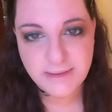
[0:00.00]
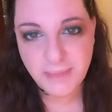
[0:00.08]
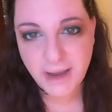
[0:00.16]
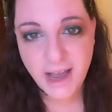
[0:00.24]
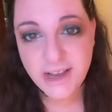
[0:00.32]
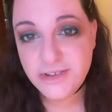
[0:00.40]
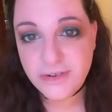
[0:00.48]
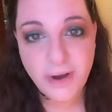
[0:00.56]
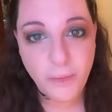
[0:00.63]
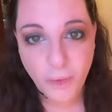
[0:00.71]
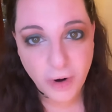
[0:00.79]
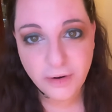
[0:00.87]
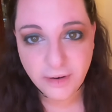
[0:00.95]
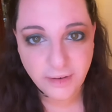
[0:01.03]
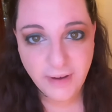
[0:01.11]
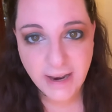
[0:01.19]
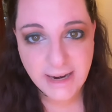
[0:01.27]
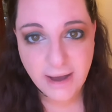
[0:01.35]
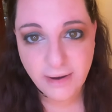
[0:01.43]
My eyes are not watering
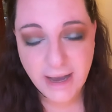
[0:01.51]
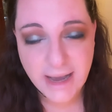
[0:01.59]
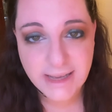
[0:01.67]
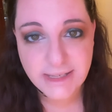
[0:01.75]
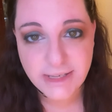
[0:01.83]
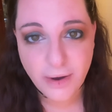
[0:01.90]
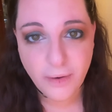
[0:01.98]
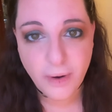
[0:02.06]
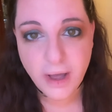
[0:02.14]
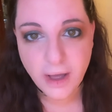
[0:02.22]
right now, guys, so